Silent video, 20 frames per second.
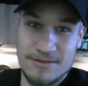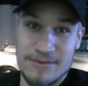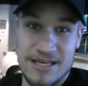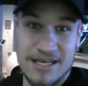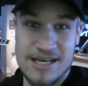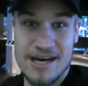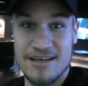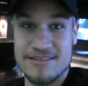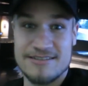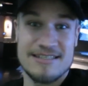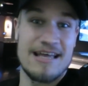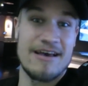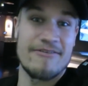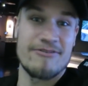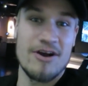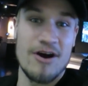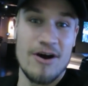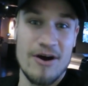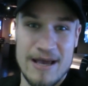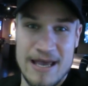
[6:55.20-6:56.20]
out some of the cars that
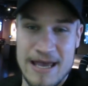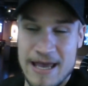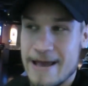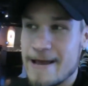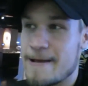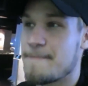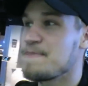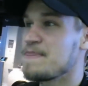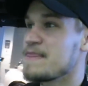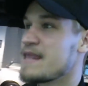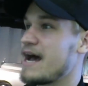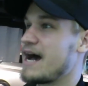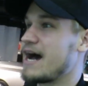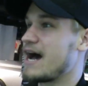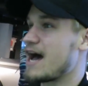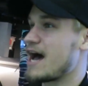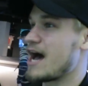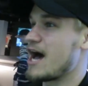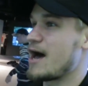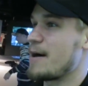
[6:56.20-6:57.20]
they've got here,
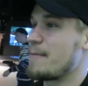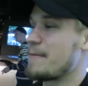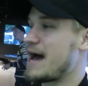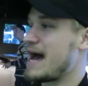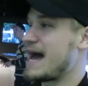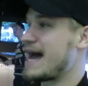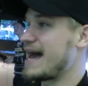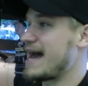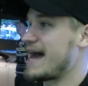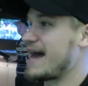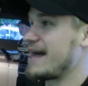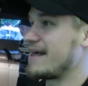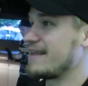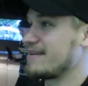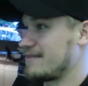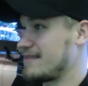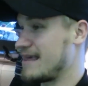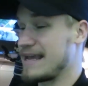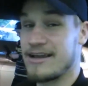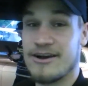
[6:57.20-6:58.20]

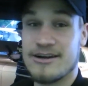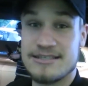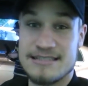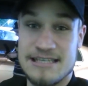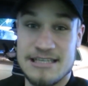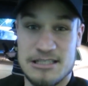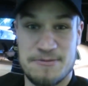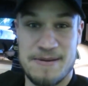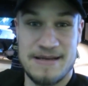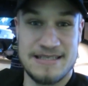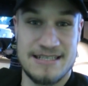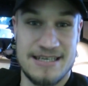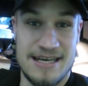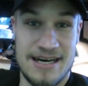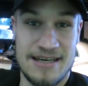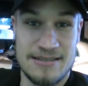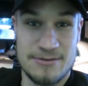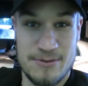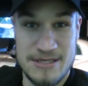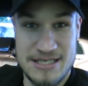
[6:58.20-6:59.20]
and then go and see the Spectre
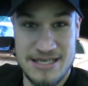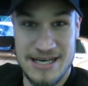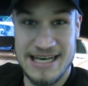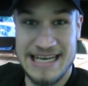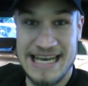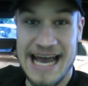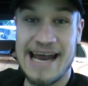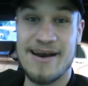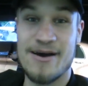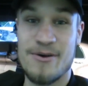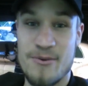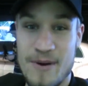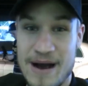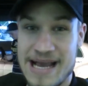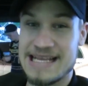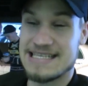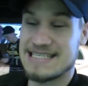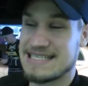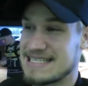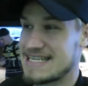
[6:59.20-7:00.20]
cars, which I cannot
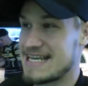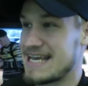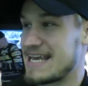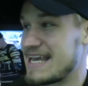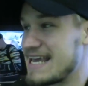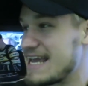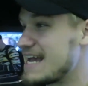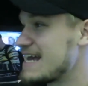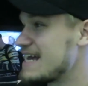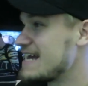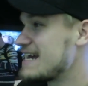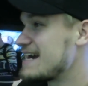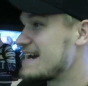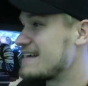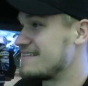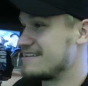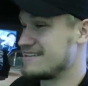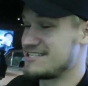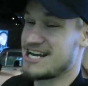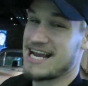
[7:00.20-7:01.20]
wait to see,
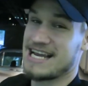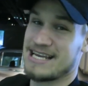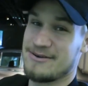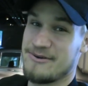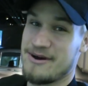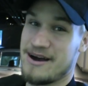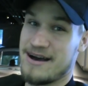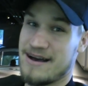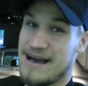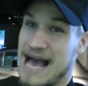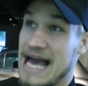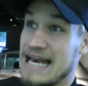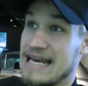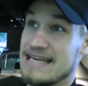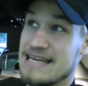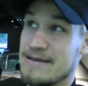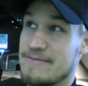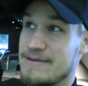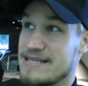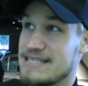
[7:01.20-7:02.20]
the Jaguar
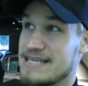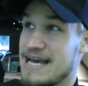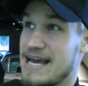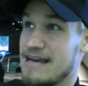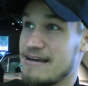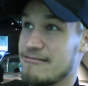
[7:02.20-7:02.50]
and the DB10. Is